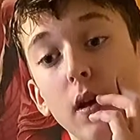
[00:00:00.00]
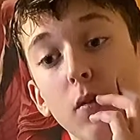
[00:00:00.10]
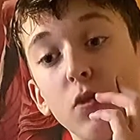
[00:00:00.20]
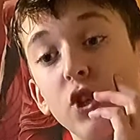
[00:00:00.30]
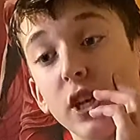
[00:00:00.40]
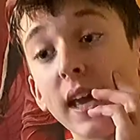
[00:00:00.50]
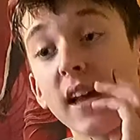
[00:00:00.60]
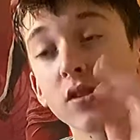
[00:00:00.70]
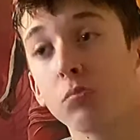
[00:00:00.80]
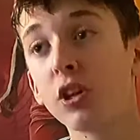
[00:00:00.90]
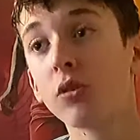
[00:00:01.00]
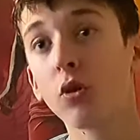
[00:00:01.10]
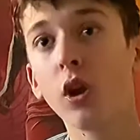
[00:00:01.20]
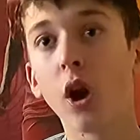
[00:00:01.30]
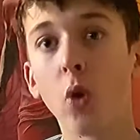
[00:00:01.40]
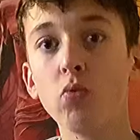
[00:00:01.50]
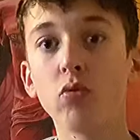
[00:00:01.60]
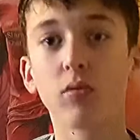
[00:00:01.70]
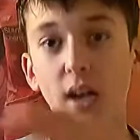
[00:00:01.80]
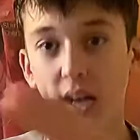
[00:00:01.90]
we should get someone in on loan.
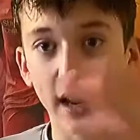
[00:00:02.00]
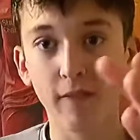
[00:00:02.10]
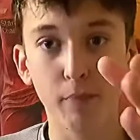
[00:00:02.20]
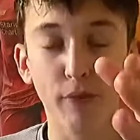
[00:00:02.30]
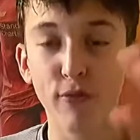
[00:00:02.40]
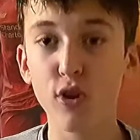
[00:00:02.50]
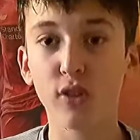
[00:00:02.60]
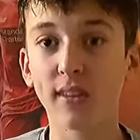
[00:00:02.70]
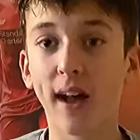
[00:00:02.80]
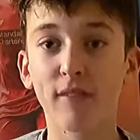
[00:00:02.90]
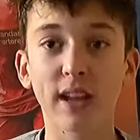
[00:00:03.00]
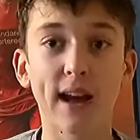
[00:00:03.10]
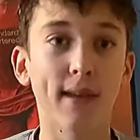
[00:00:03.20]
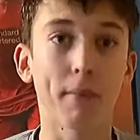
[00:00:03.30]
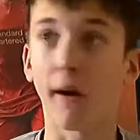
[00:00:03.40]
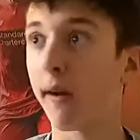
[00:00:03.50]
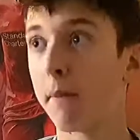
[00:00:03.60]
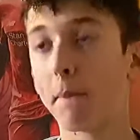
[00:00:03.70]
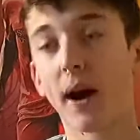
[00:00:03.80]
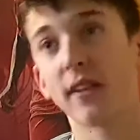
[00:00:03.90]
Like, I prefer David Alaba,
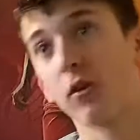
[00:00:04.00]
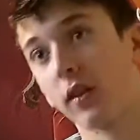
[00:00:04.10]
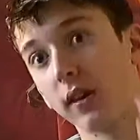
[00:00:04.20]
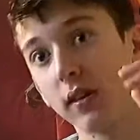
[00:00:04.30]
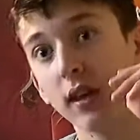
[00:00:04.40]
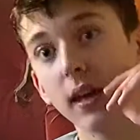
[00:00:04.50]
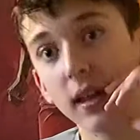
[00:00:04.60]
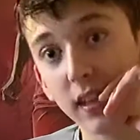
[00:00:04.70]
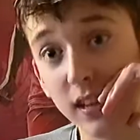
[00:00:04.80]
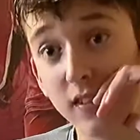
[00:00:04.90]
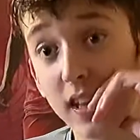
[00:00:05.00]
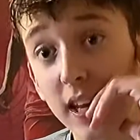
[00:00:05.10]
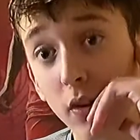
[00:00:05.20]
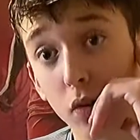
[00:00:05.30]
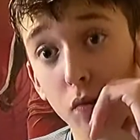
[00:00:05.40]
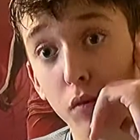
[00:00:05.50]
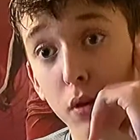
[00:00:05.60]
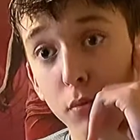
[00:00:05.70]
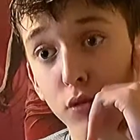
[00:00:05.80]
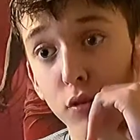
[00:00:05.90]
but I don't think I think he's keen on a Real
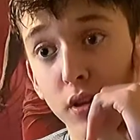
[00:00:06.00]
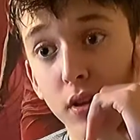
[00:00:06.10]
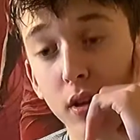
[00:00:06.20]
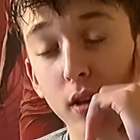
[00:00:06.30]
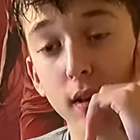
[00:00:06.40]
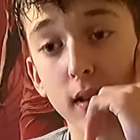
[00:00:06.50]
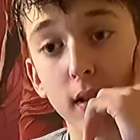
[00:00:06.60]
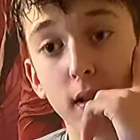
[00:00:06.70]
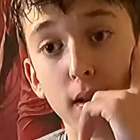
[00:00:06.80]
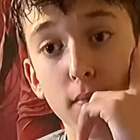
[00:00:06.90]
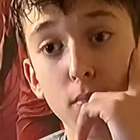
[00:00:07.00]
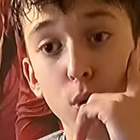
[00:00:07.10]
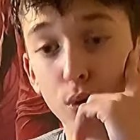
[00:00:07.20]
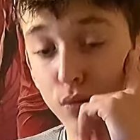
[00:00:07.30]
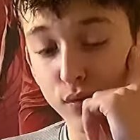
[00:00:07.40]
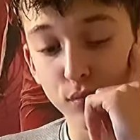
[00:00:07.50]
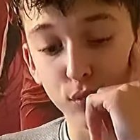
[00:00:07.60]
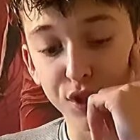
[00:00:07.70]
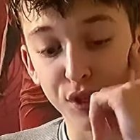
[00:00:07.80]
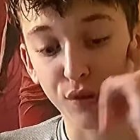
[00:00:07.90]
Madrid uh, move,
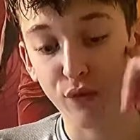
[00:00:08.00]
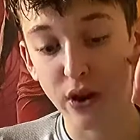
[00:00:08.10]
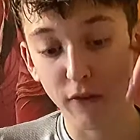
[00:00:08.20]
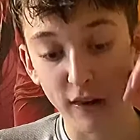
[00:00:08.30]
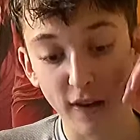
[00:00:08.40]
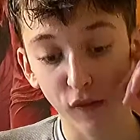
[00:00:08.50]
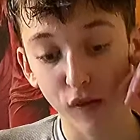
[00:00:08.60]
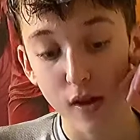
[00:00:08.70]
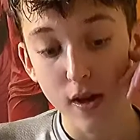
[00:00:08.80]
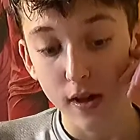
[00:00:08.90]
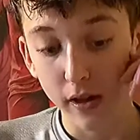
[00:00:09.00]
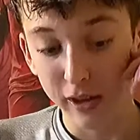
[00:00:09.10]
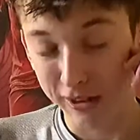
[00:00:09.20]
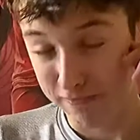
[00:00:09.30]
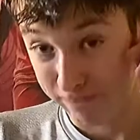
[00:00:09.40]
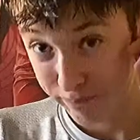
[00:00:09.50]
which is fair enough. Um,